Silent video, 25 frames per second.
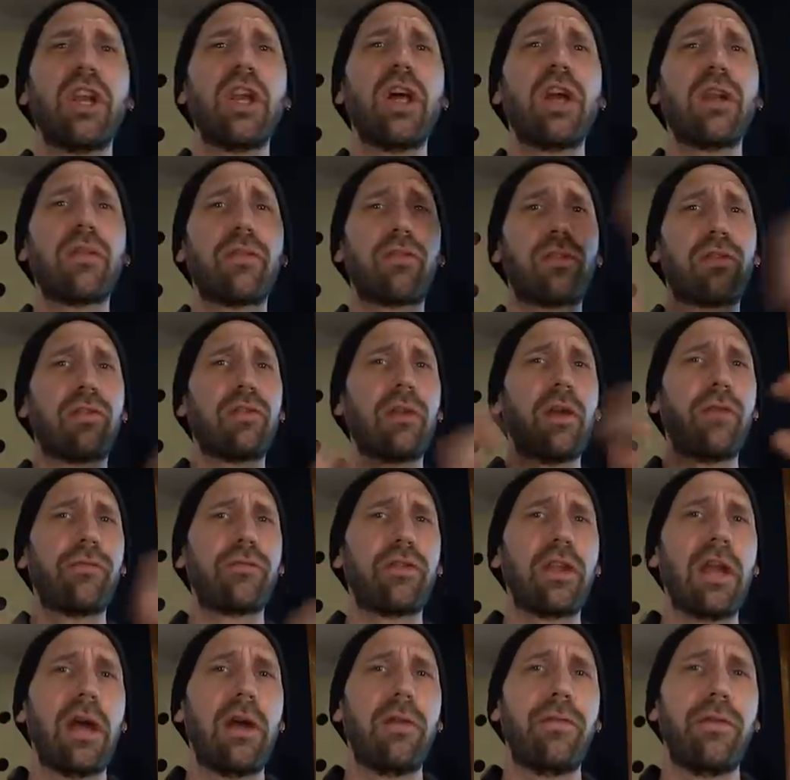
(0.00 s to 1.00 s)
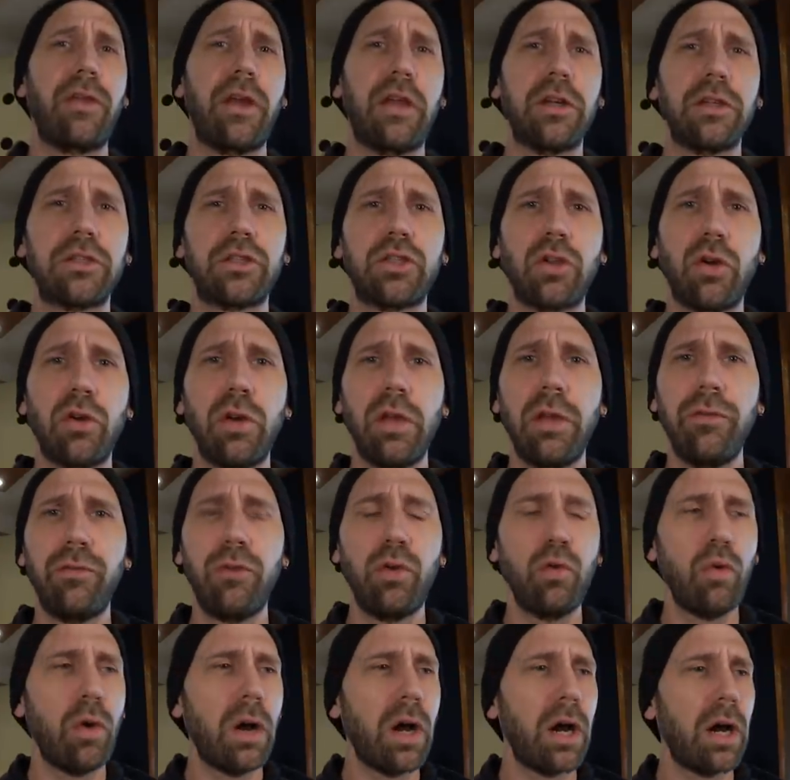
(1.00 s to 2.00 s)
a lot of stuff down there. So if
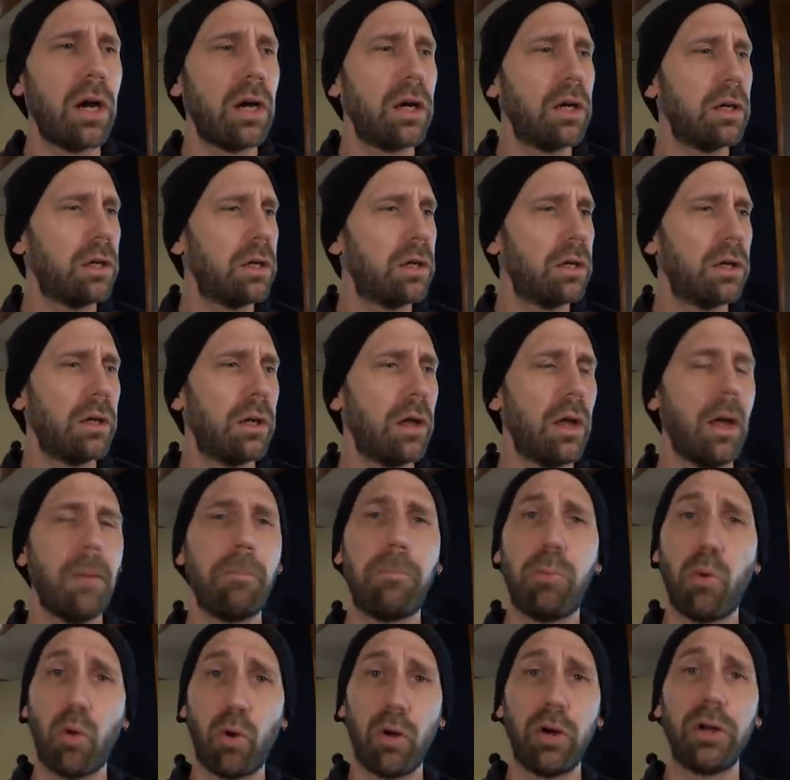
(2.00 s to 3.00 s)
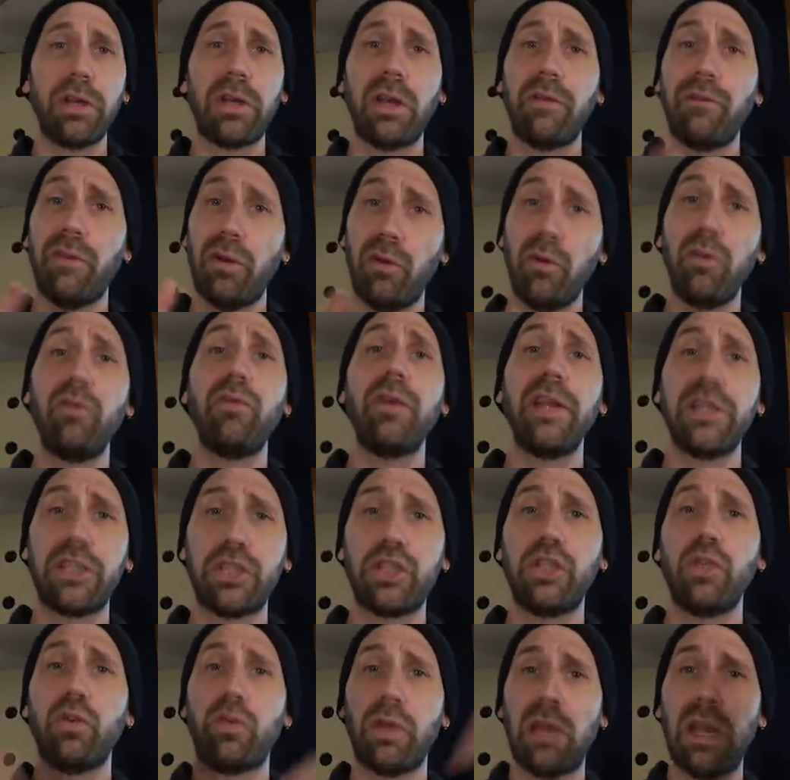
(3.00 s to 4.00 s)
you are bored and very
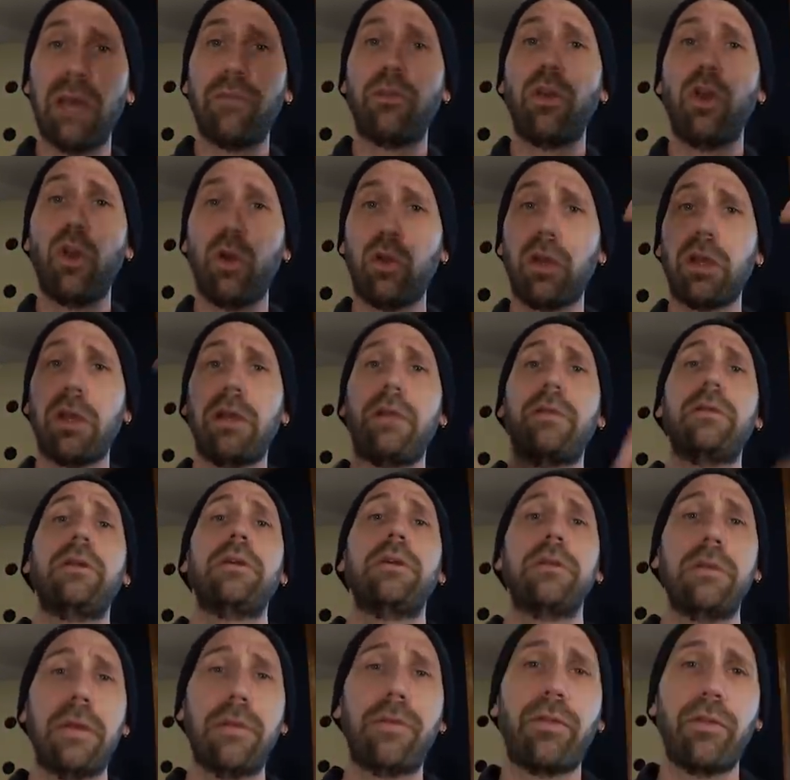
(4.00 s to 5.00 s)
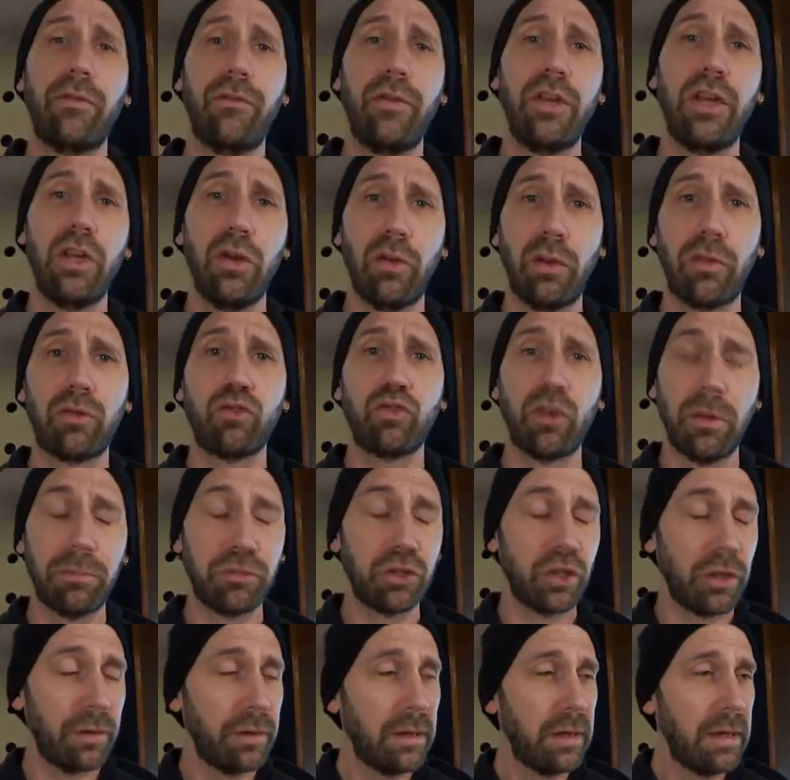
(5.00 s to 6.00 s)
rich, you can have a look at the video
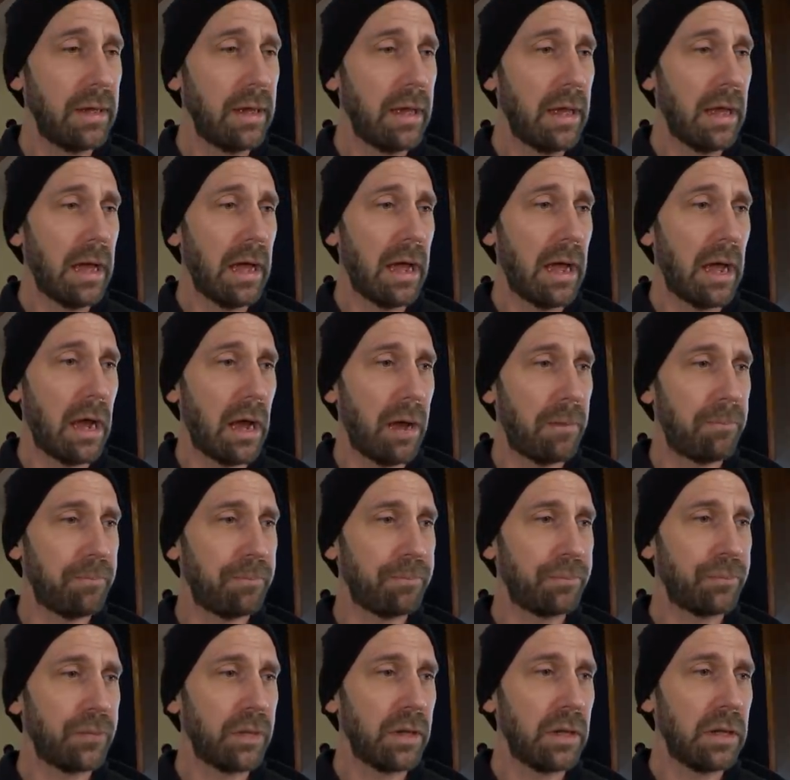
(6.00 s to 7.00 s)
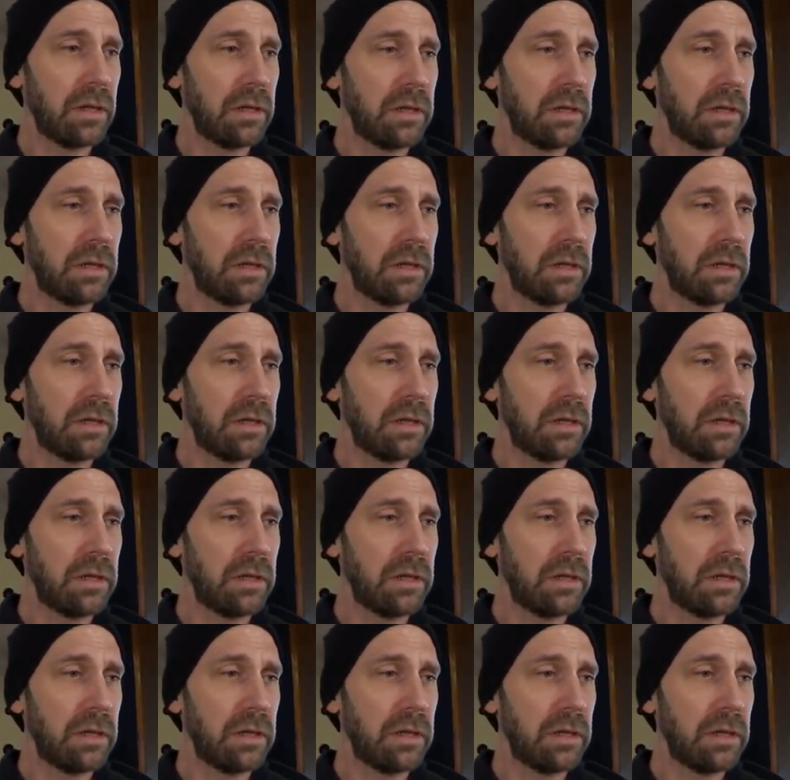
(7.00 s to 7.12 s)
description. So